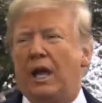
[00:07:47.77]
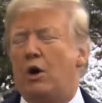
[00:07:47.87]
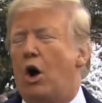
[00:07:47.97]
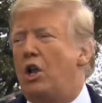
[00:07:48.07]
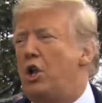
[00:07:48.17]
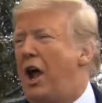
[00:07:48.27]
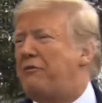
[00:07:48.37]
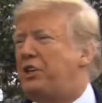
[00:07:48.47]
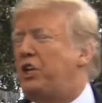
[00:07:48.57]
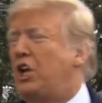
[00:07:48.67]
And all you
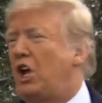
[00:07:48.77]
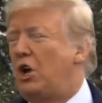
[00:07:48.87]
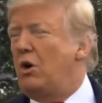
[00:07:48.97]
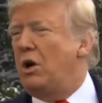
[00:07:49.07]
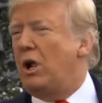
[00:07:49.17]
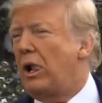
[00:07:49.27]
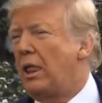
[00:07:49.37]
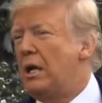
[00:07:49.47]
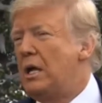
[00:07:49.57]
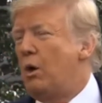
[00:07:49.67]
have to do,
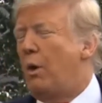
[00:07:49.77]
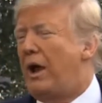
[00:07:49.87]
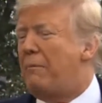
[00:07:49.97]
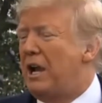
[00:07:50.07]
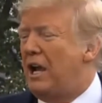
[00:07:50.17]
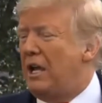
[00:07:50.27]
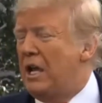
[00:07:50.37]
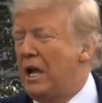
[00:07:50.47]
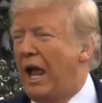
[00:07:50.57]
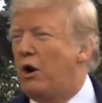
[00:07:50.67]
wait a minute,
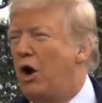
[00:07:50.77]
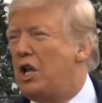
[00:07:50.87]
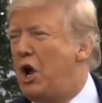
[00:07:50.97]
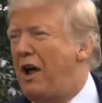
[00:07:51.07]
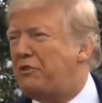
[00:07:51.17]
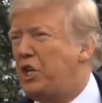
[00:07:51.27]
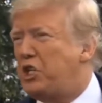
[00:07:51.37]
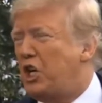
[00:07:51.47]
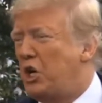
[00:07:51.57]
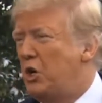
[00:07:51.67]
and all you have to
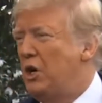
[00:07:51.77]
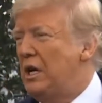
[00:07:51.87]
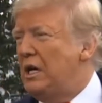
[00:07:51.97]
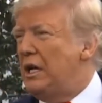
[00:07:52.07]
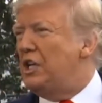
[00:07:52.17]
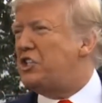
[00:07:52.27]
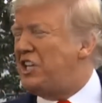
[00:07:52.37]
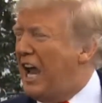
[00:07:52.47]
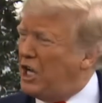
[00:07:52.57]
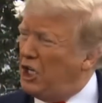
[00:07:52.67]
do is
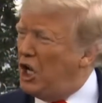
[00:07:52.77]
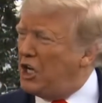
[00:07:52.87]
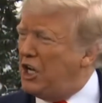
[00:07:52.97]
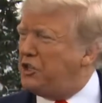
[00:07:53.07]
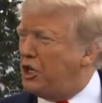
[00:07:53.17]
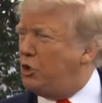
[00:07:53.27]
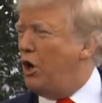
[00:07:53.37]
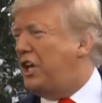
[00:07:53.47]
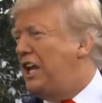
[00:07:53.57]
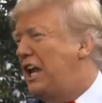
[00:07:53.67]
take a look at the
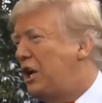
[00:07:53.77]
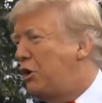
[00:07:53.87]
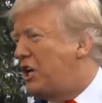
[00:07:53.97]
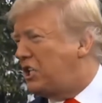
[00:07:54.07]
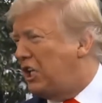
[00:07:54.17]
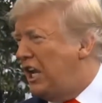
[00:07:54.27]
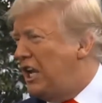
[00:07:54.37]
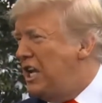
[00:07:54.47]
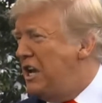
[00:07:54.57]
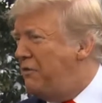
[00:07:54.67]
crooked Hillary
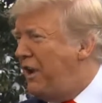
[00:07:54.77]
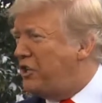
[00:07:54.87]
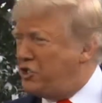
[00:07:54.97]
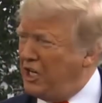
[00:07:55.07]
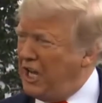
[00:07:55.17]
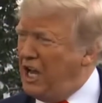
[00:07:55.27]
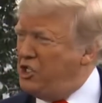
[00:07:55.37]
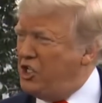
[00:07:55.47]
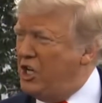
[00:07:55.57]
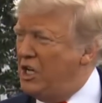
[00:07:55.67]
Clinton
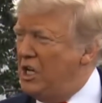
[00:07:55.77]
investigation